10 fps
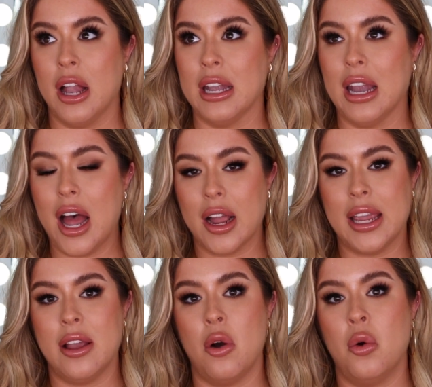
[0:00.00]

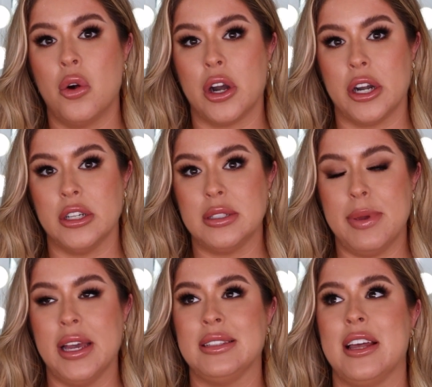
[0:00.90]
locking horns
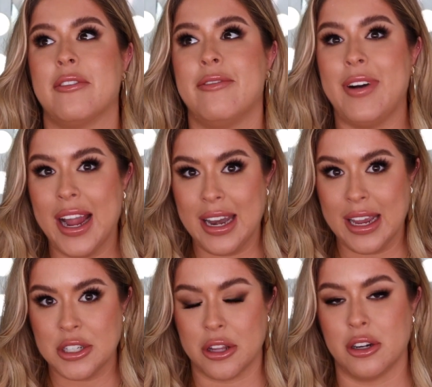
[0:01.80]
because they're
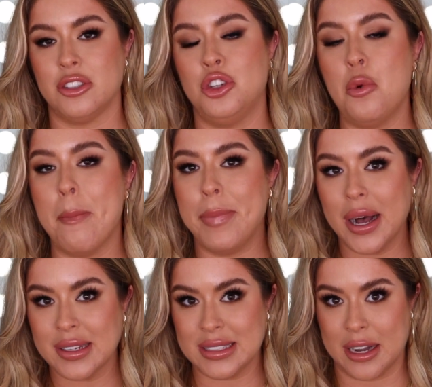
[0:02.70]
fighting each other. It's two
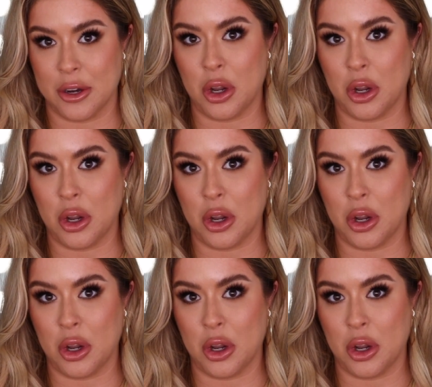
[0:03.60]
bucks that are